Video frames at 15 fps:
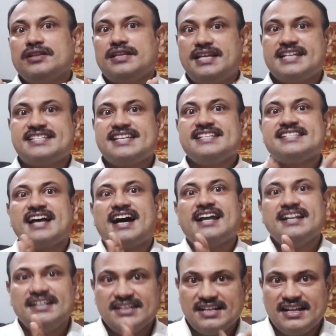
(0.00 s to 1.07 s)
cases
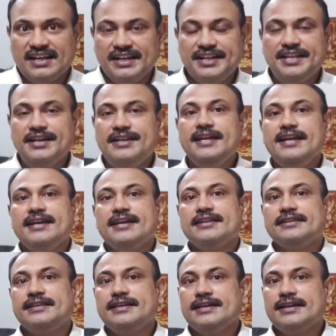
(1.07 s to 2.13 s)
are really
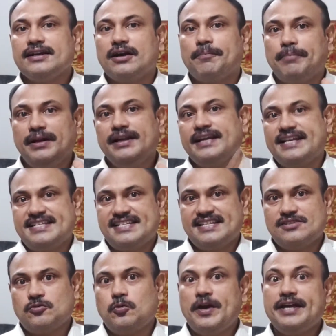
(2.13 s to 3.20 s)
the coupled
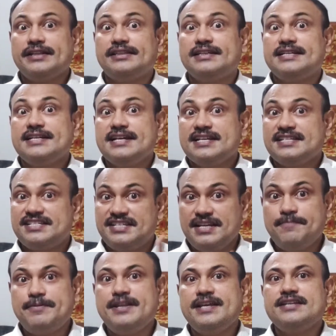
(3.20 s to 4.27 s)
cases, where the
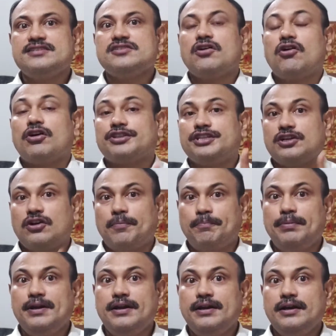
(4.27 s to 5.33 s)
stiffness or the
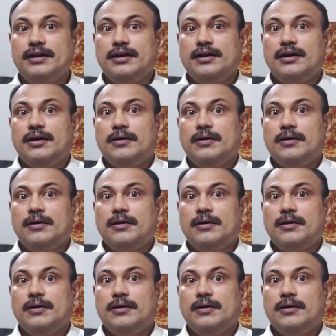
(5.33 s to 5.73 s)
coupled